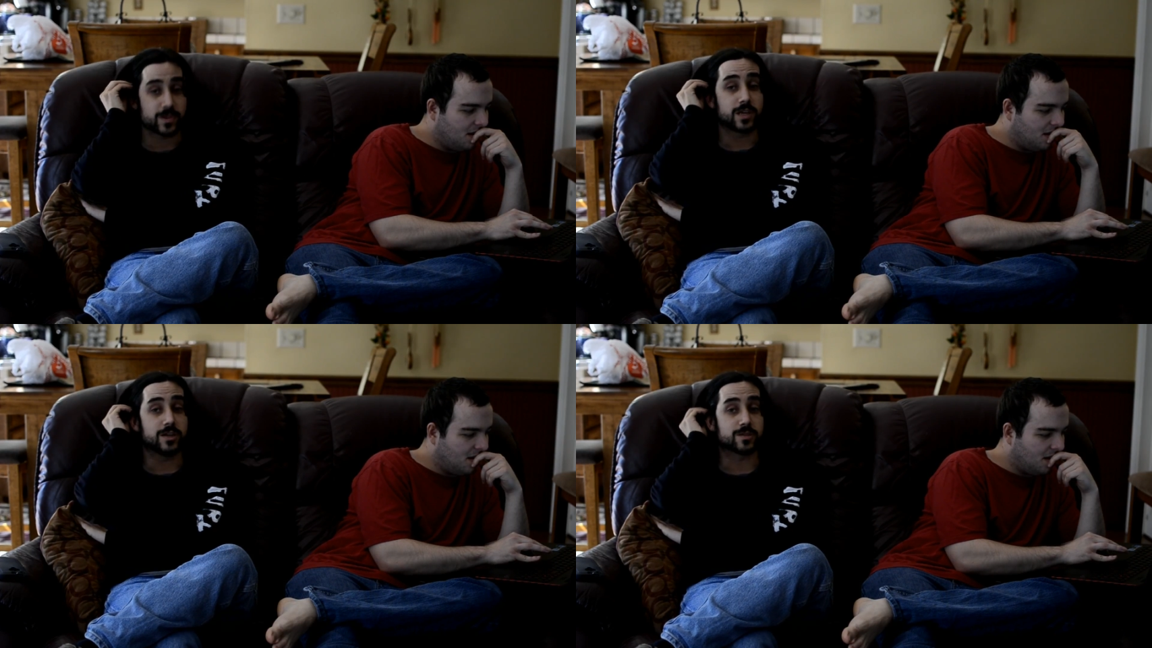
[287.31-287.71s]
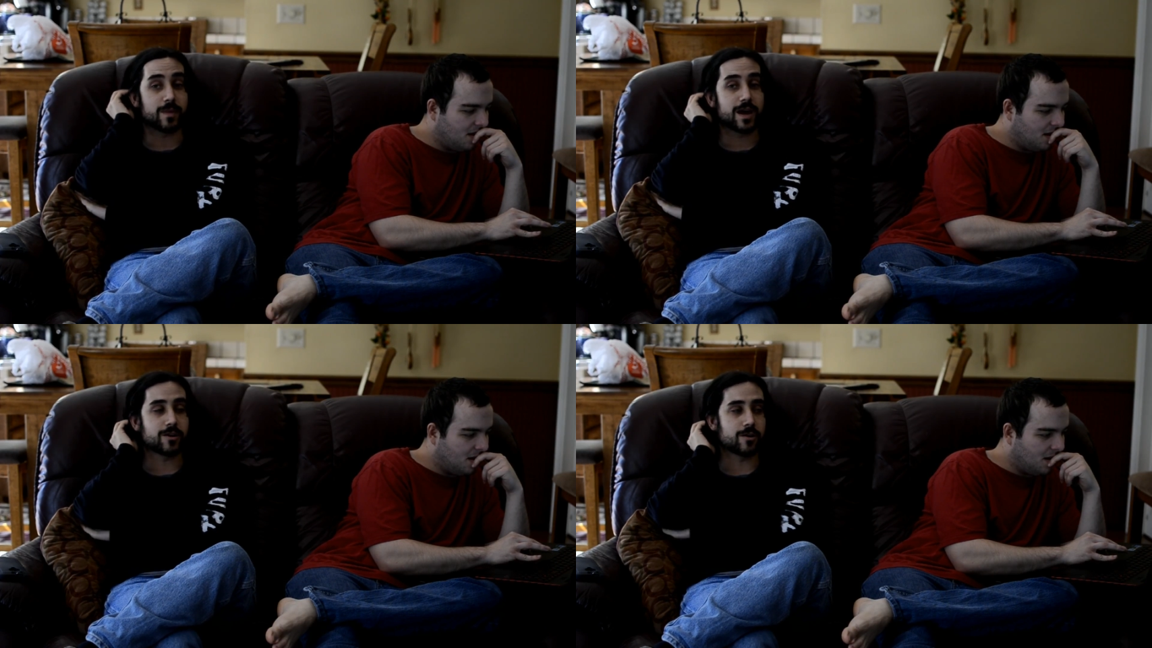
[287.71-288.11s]
Speaker 1: he's a
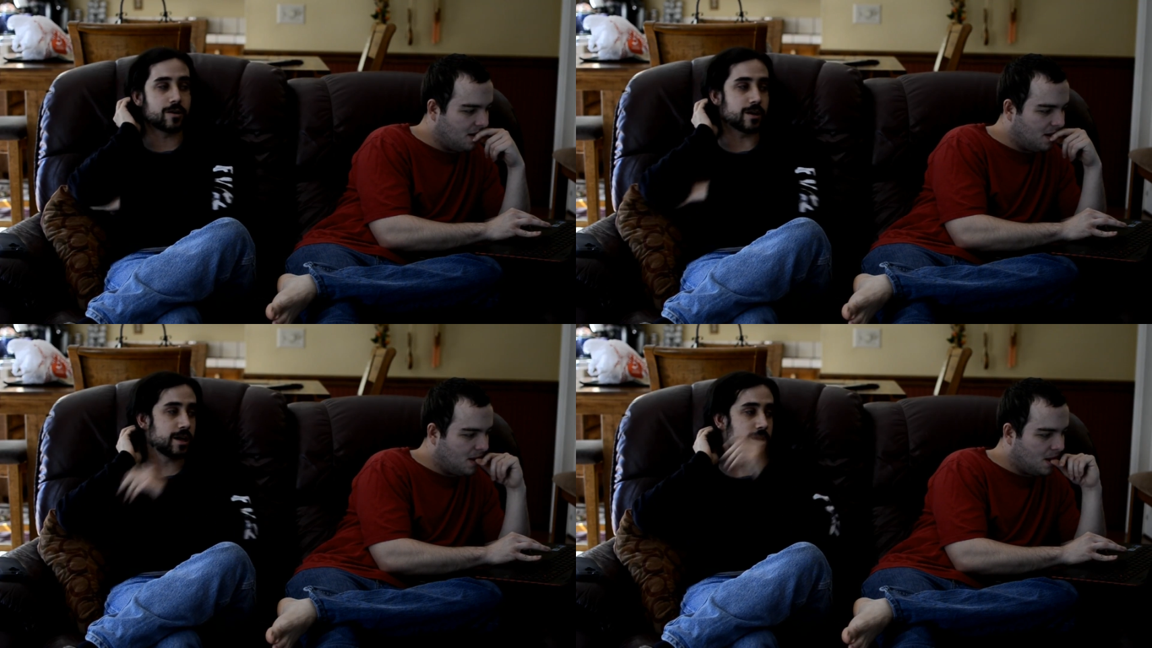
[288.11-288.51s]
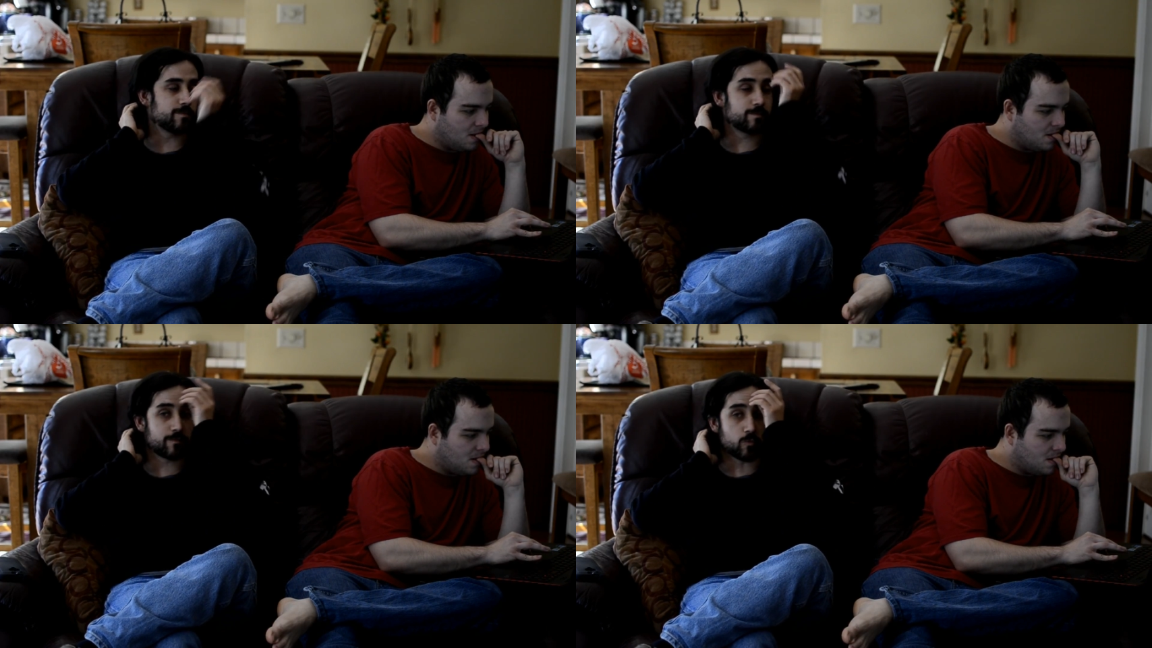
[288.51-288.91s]
man on a
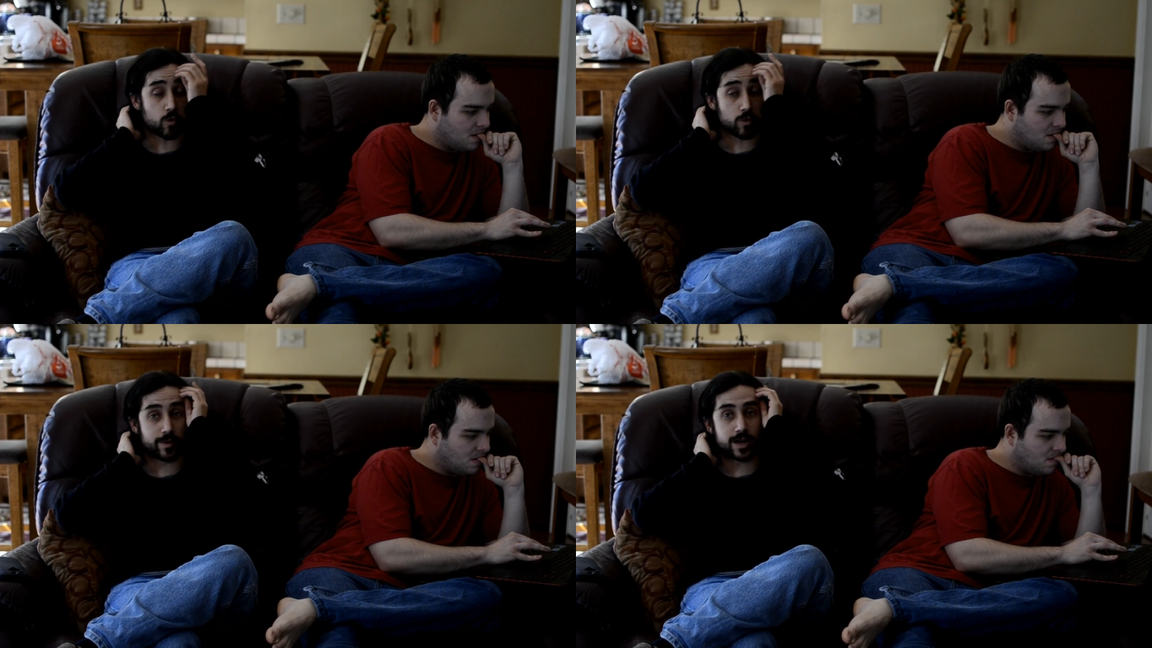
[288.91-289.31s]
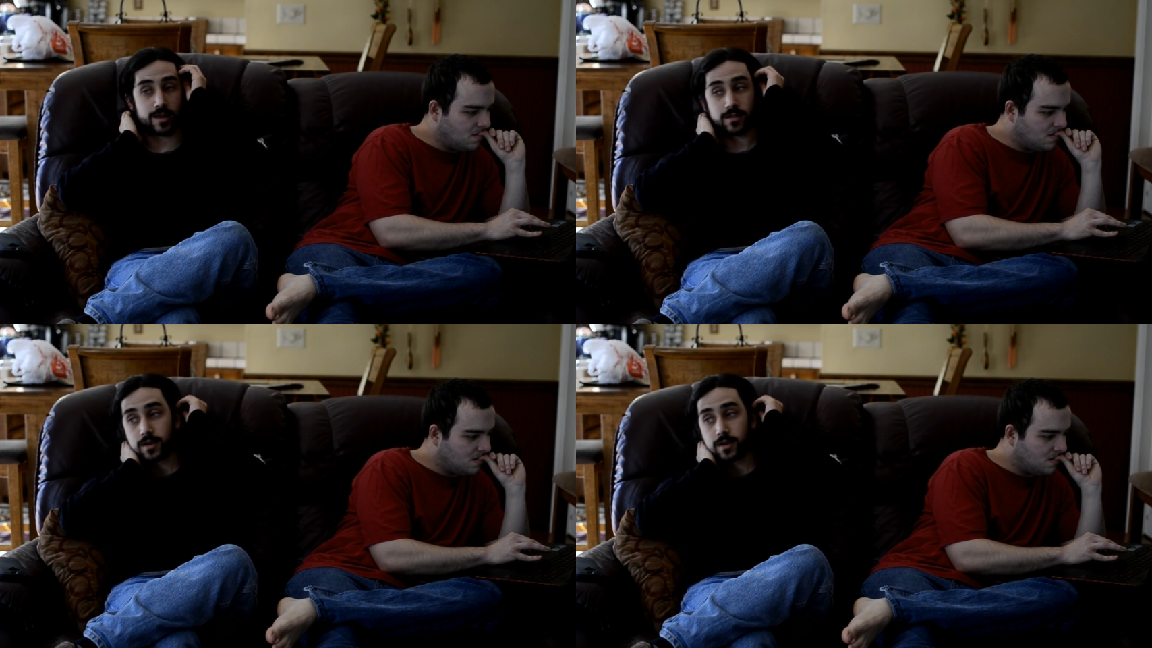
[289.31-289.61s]
warpath,